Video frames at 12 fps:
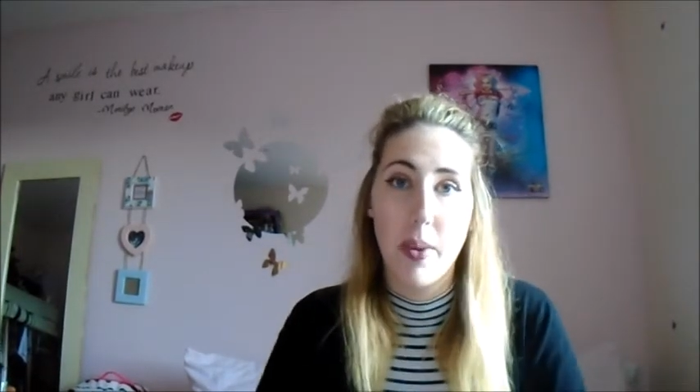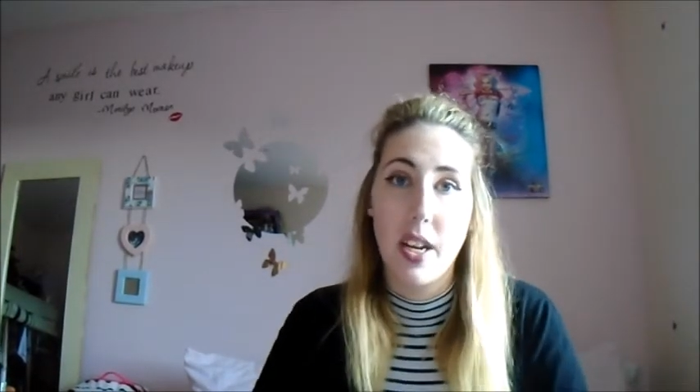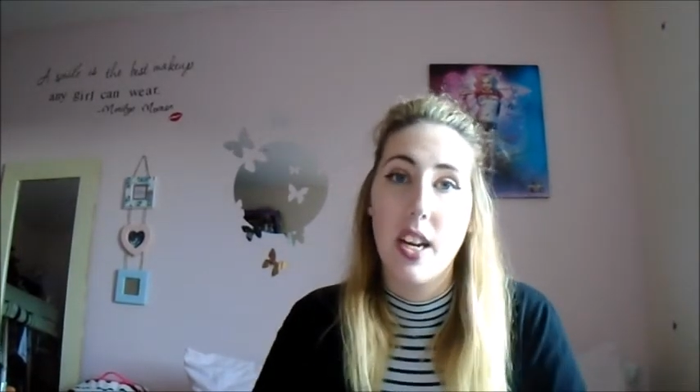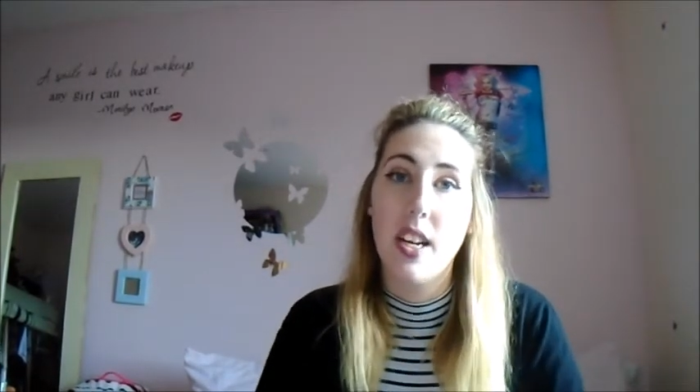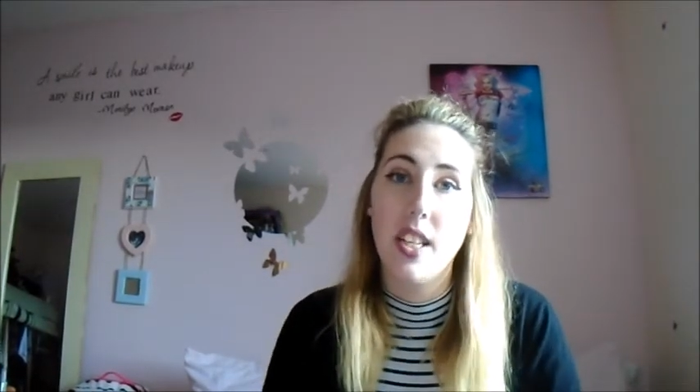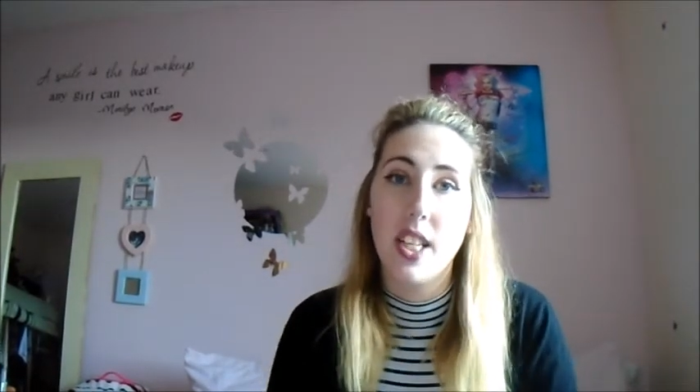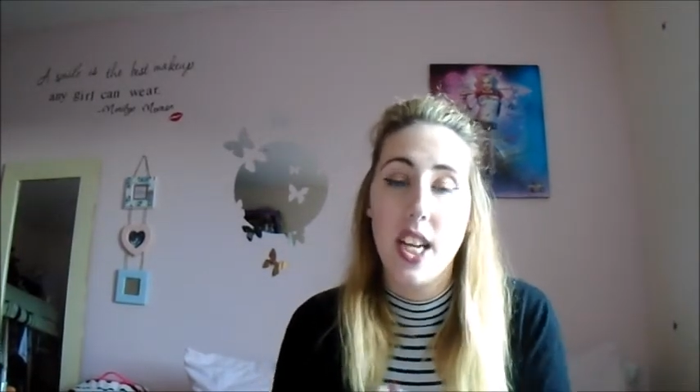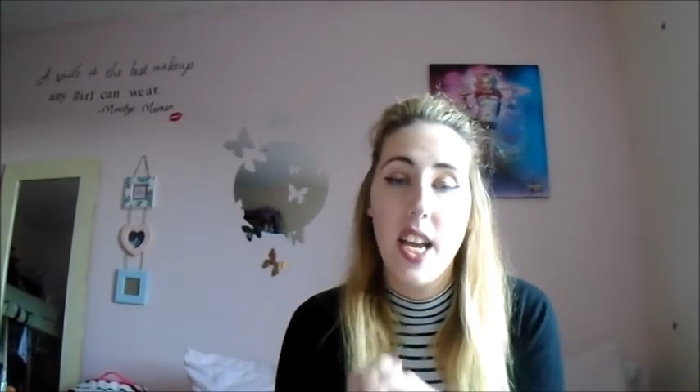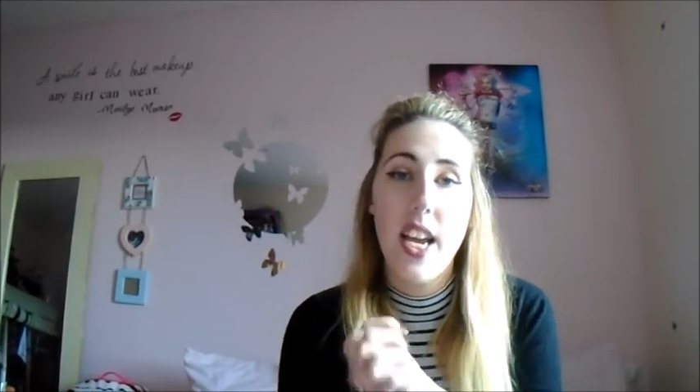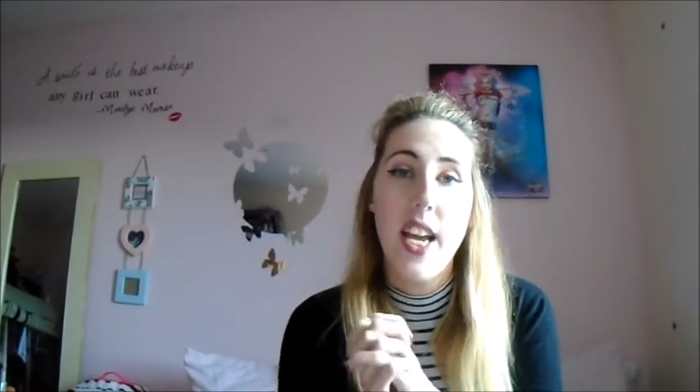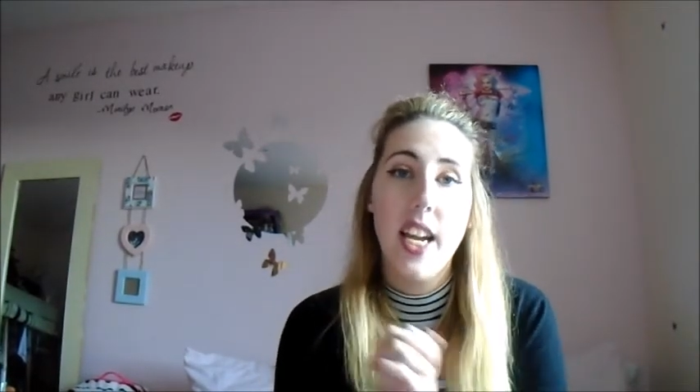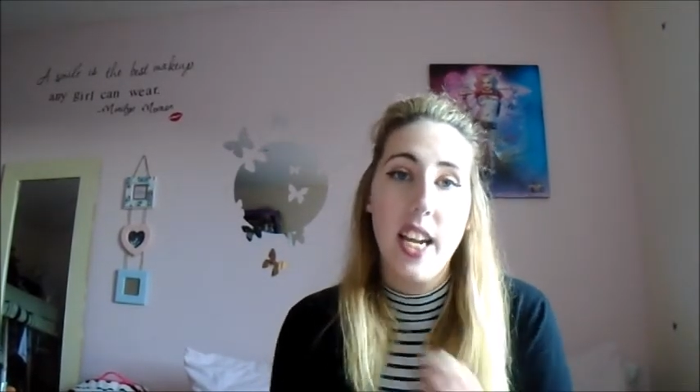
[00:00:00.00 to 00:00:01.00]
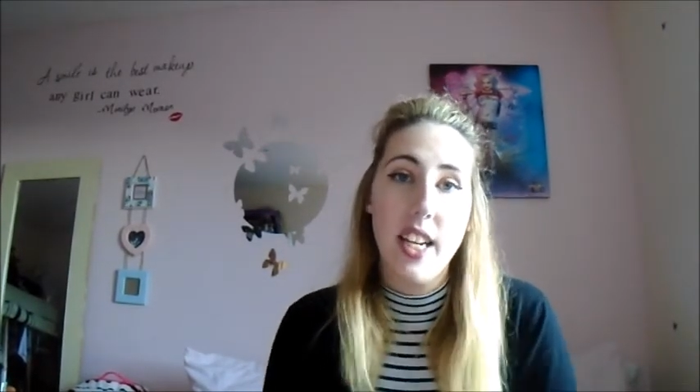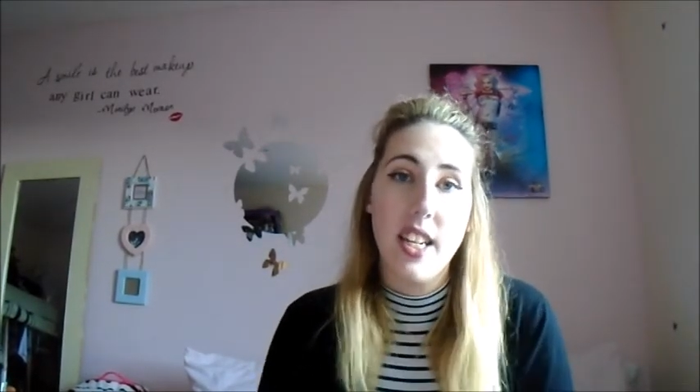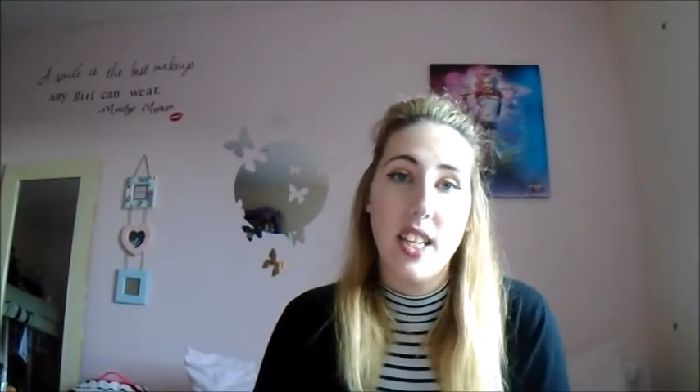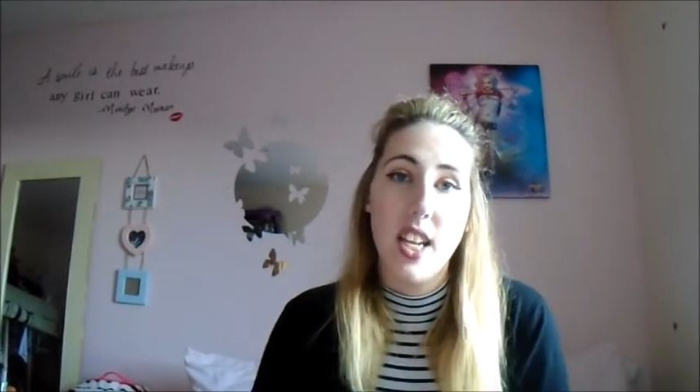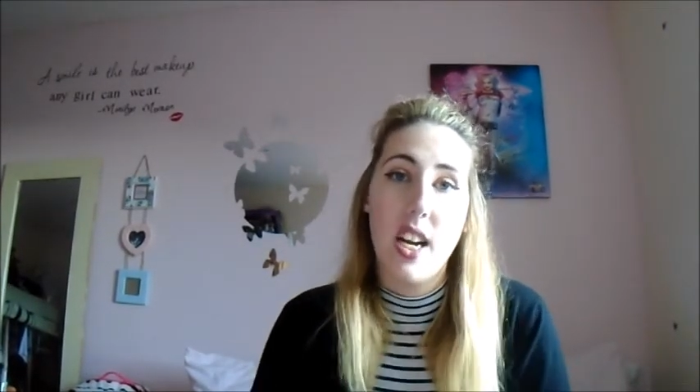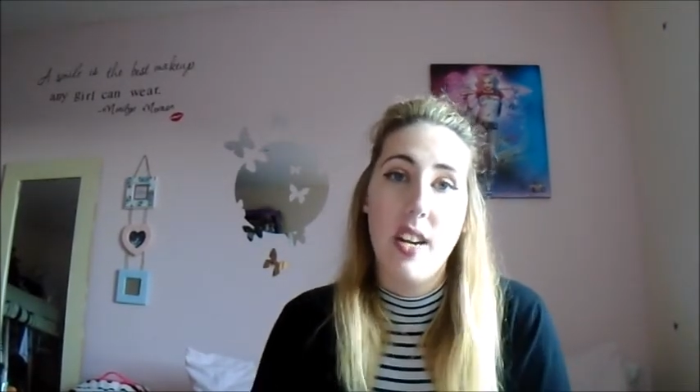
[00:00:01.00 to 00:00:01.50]
because he
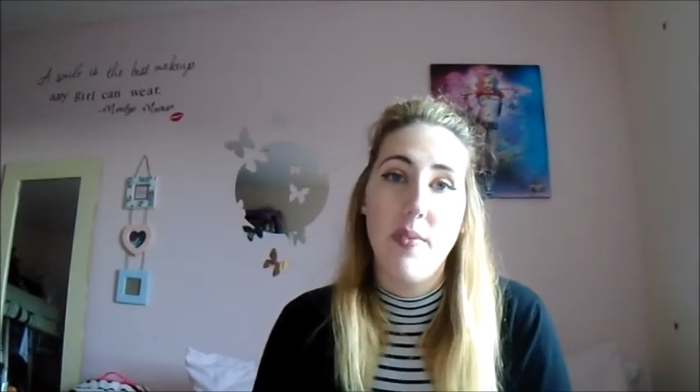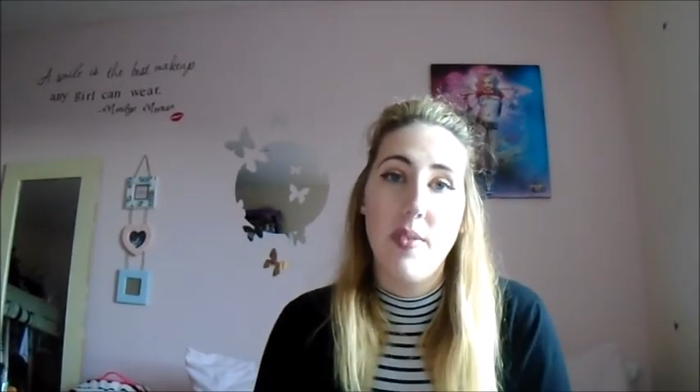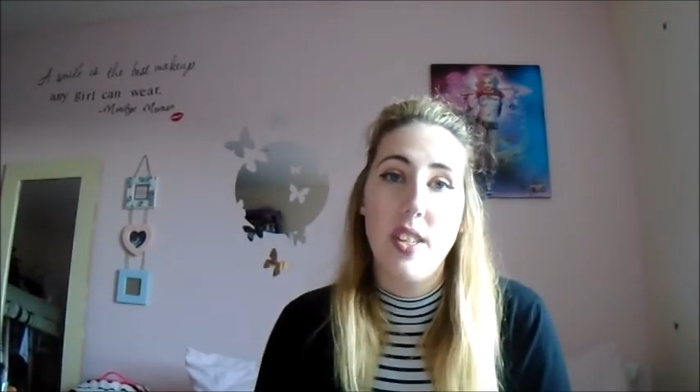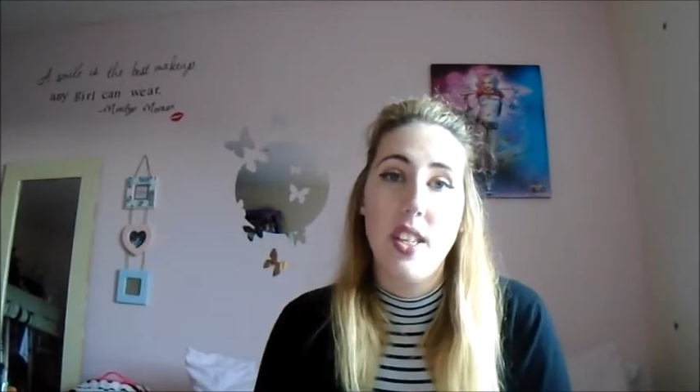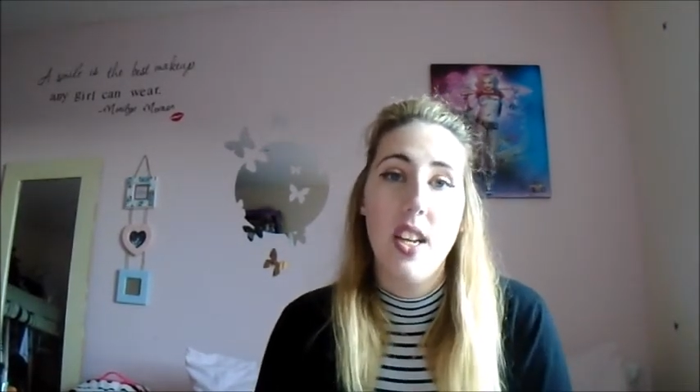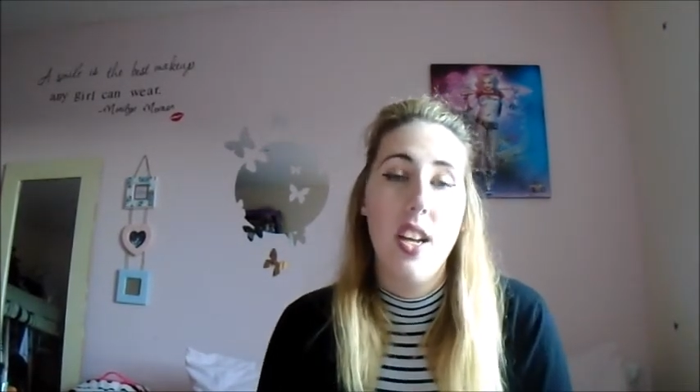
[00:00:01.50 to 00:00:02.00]
deserves